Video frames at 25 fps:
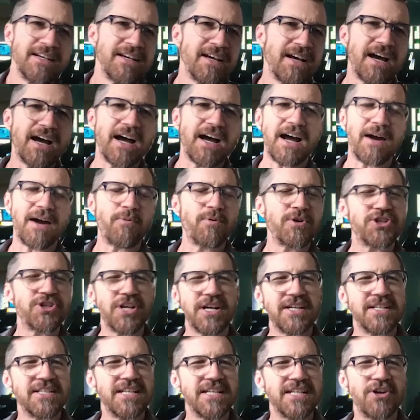I wish I
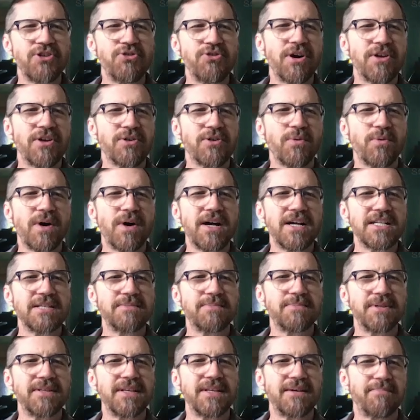could tell you otherwise,
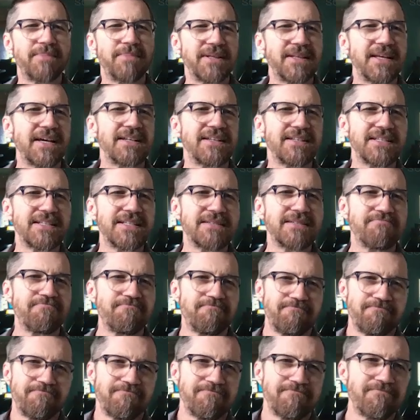but that's
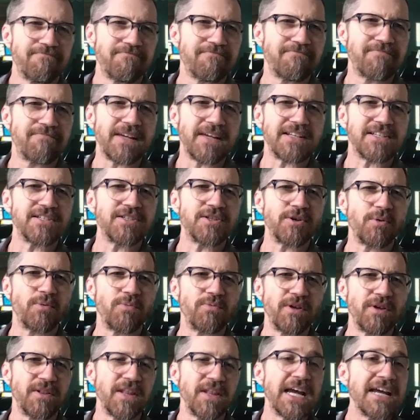the
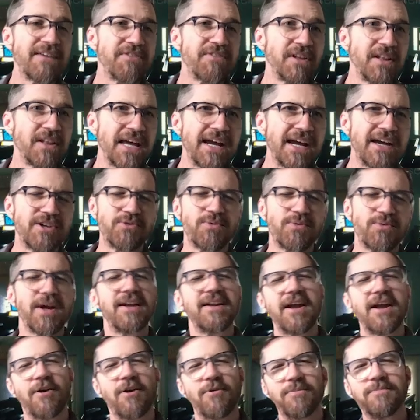lay of the land right
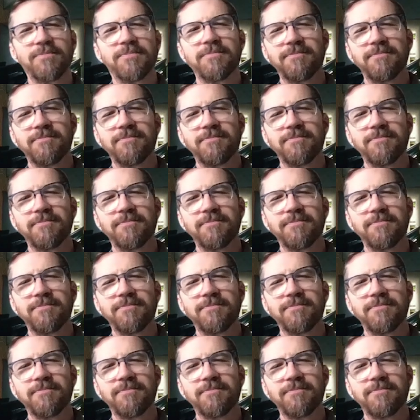now.